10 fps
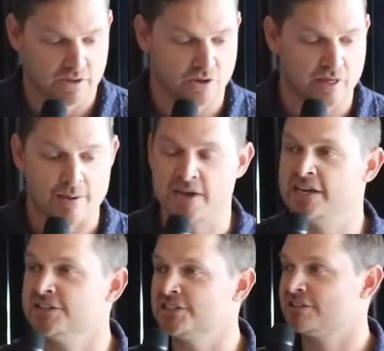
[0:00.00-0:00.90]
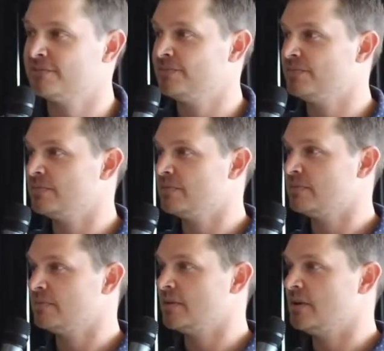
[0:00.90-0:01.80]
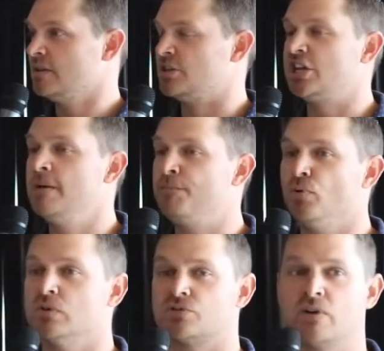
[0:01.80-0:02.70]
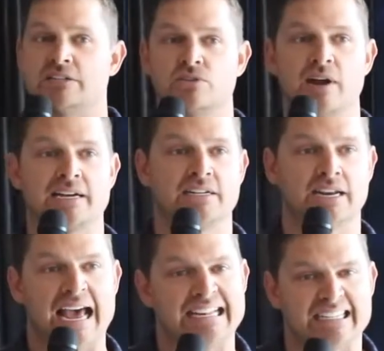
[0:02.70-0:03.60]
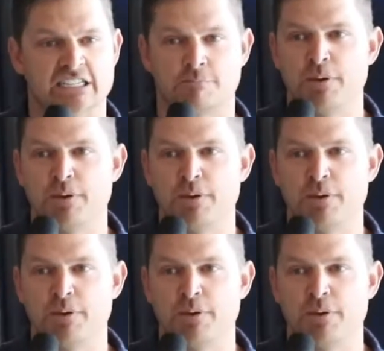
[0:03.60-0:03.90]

You know what that means? The temple was resurrected as his